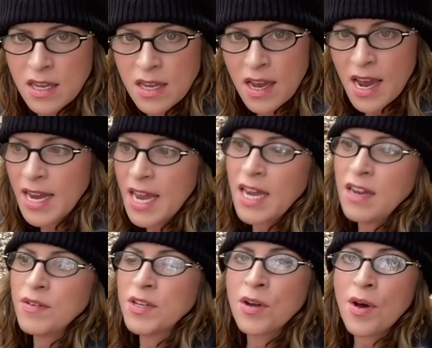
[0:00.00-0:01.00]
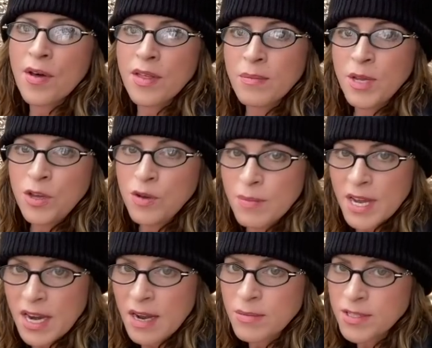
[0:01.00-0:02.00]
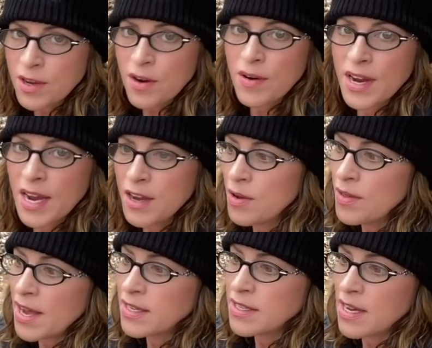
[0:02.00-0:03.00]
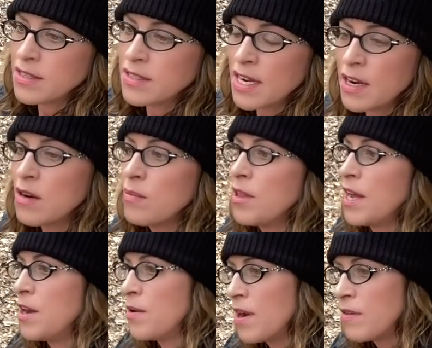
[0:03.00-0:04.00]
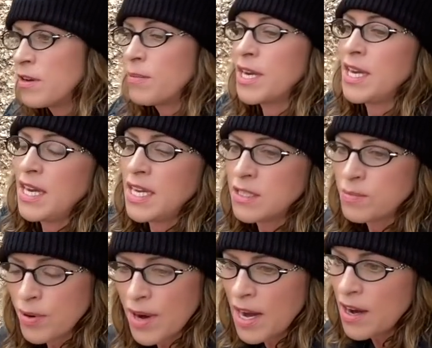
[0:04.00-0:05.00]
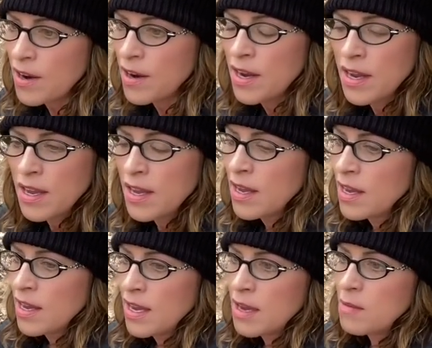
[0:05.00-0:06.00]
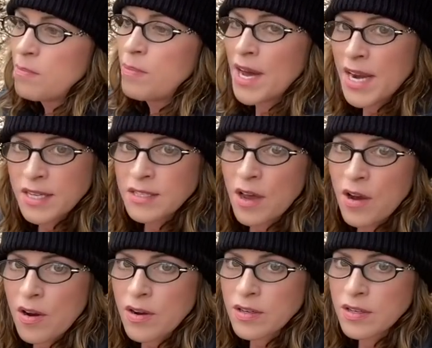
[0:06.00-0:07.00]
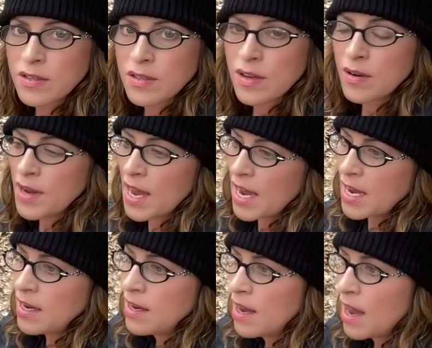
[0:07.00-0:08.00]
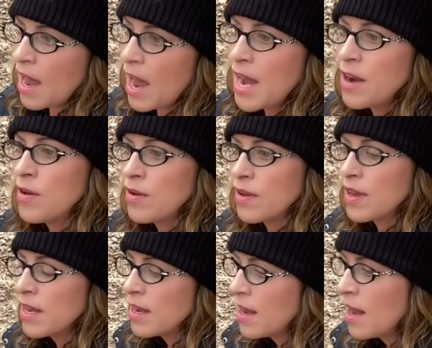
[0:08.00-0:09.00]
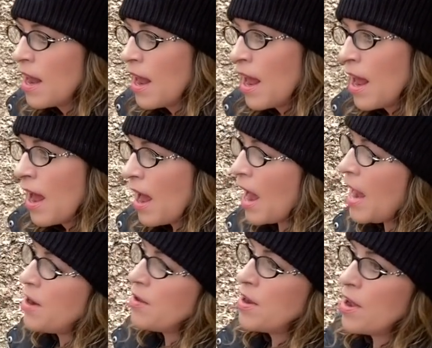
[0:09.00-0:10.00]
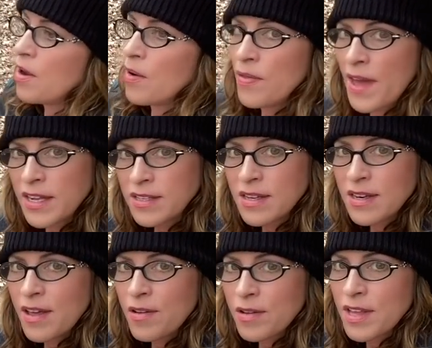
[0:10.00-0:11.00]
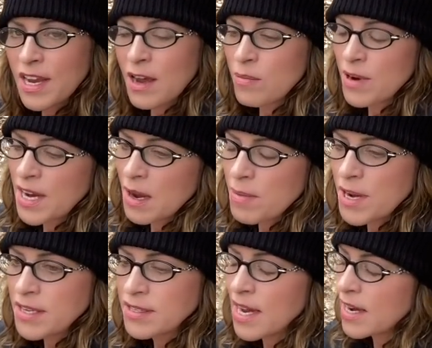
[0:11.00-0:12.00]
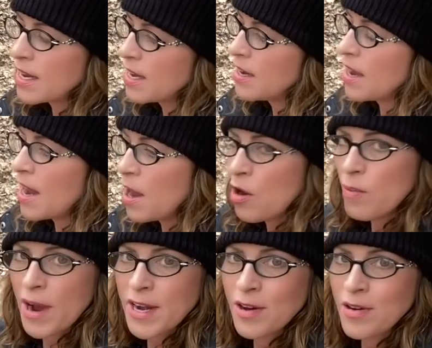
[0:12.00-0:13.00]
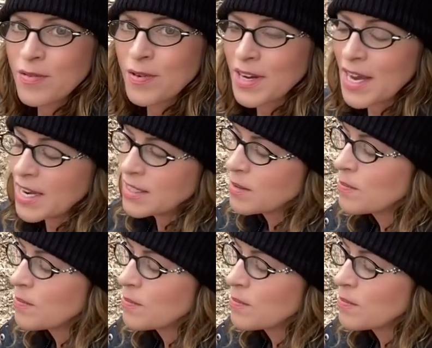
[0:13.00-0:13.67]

I can't even call them human. I'm sorry. I know that sounds terrible. I know everybody needs prayer, but it's hard. Okay. I don't, I don't know. That's another thing I'll bring up in a second. I hope I don't forget.